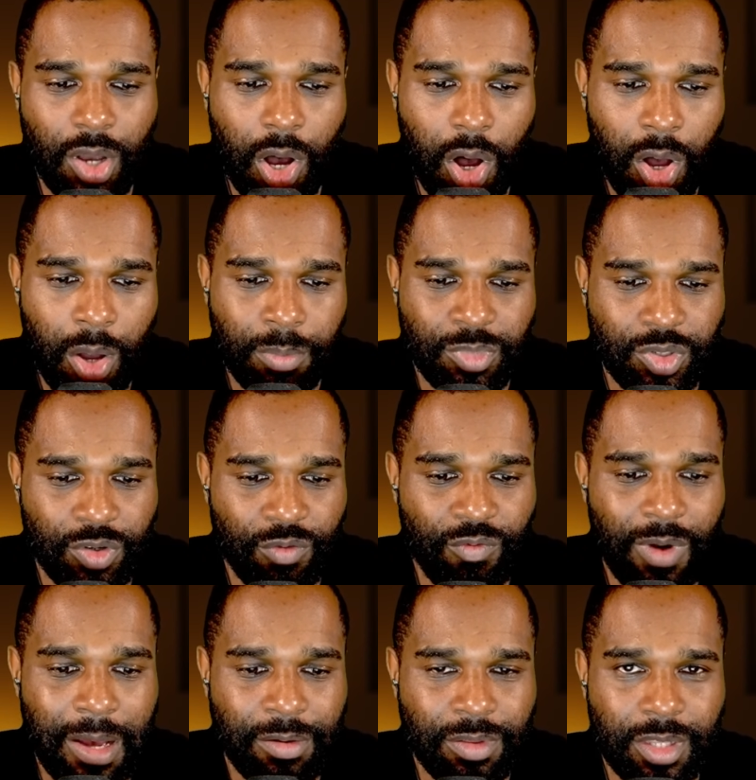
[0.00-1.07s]
arms
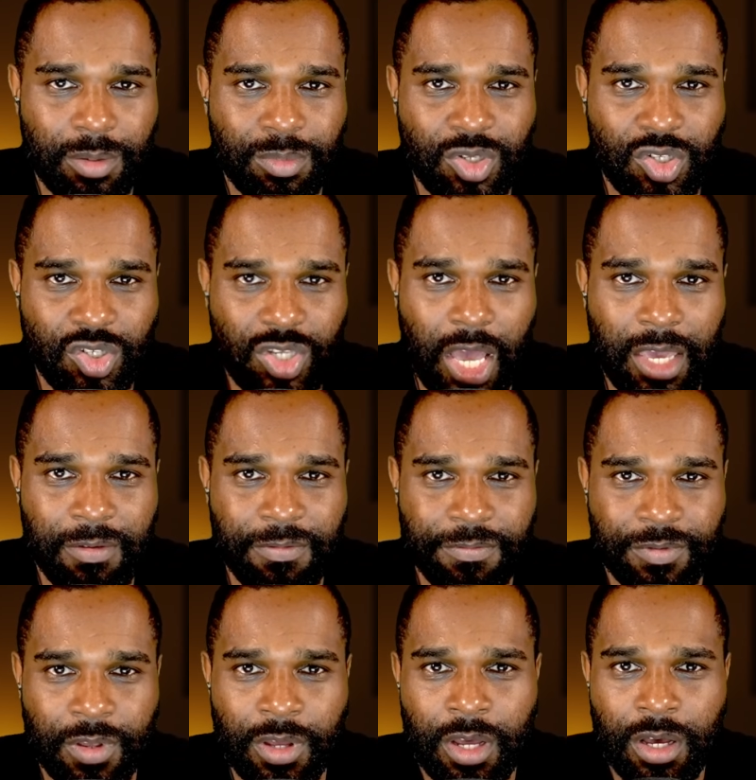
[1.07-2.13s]
around them,
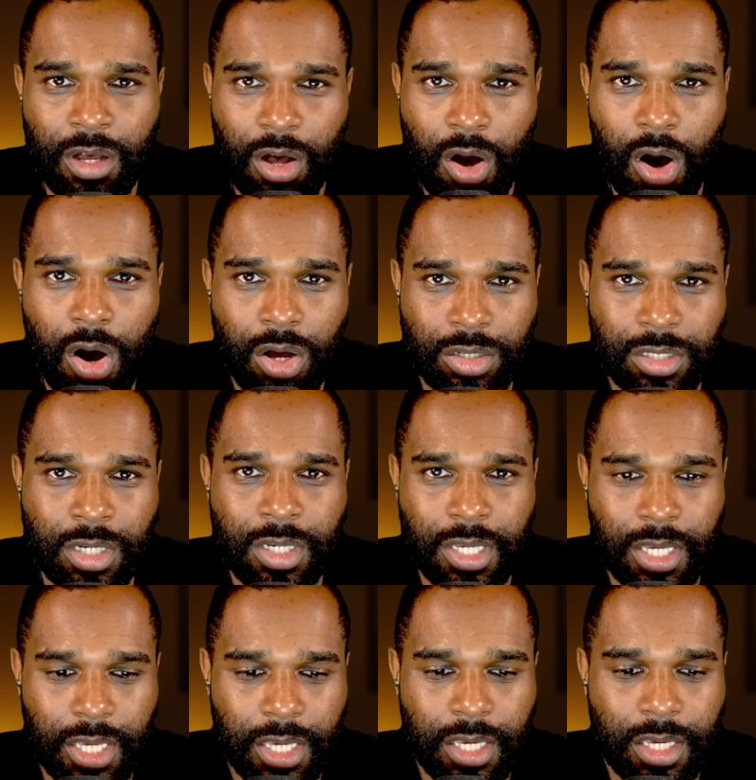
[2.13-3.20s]

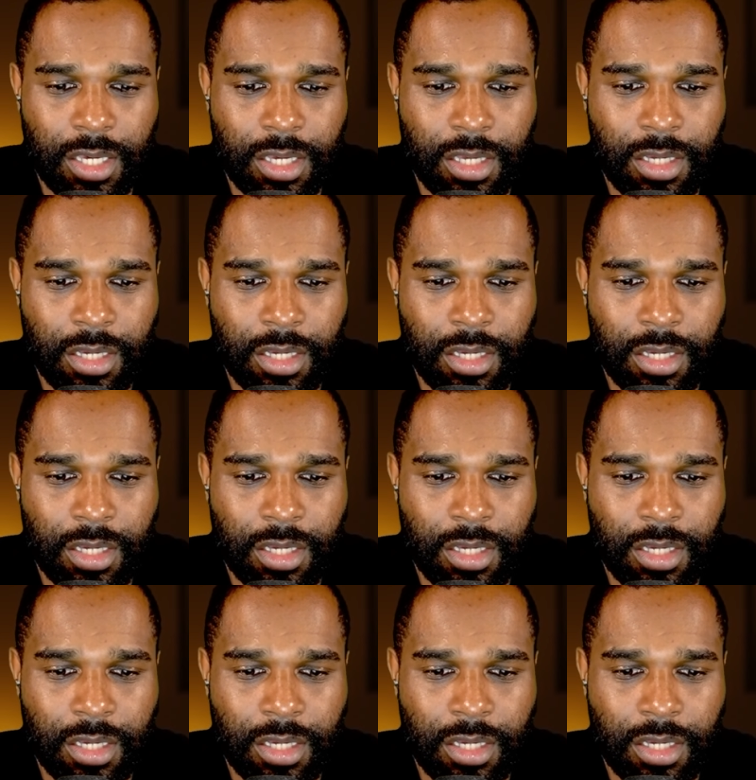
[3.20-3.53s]
safeguarding.